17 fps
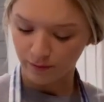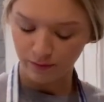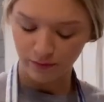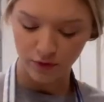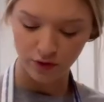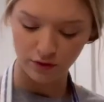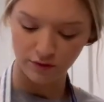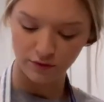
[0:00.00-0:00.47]

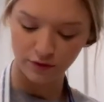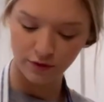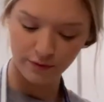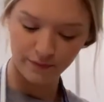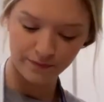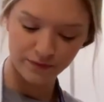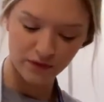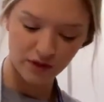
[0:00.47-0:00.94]

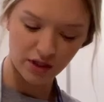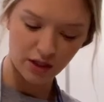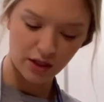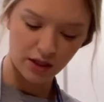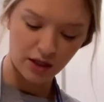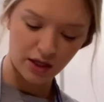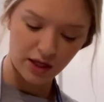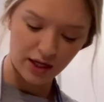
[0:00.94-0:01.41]
Beautiful.
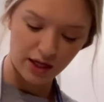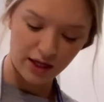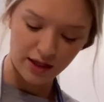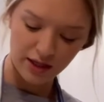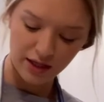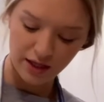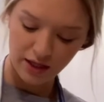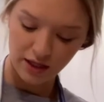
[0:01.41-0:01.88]

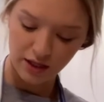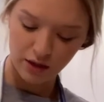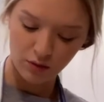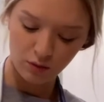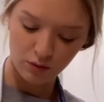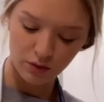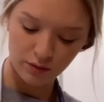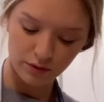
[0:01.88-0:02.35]
And then
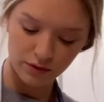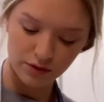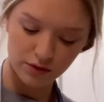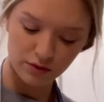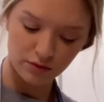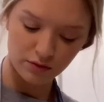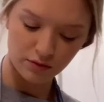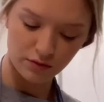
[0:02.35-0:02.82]
we will
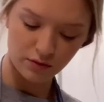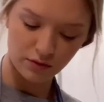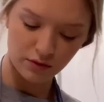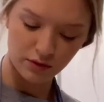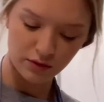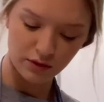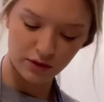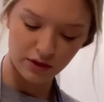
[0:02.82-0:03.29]
do
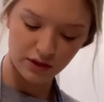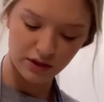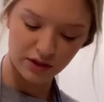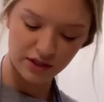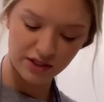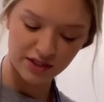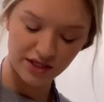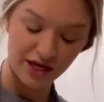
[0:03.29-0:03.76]

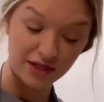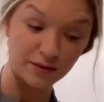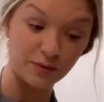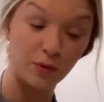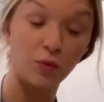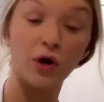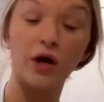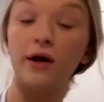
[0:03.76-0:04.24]
this last
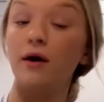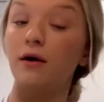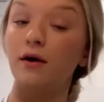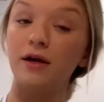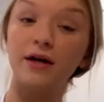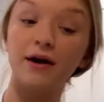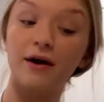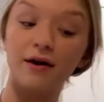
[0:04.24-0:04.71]
one where I
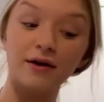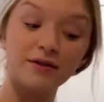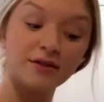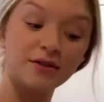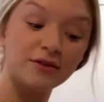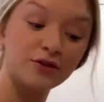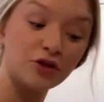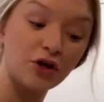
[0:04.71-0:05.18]
already
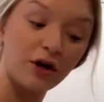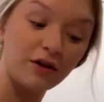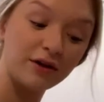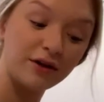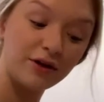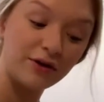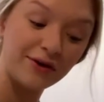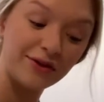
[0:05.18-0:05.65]
got
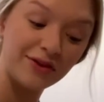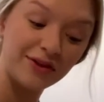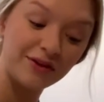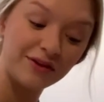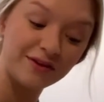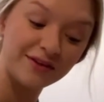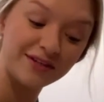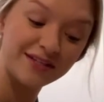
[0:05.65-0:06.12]
chocolate on
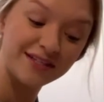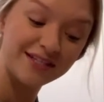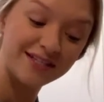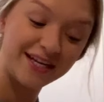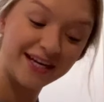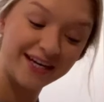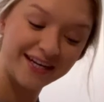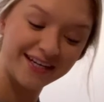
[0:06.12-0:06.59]
the
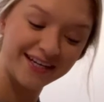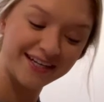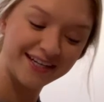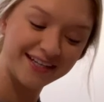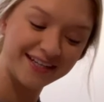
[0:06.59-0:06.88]
stick.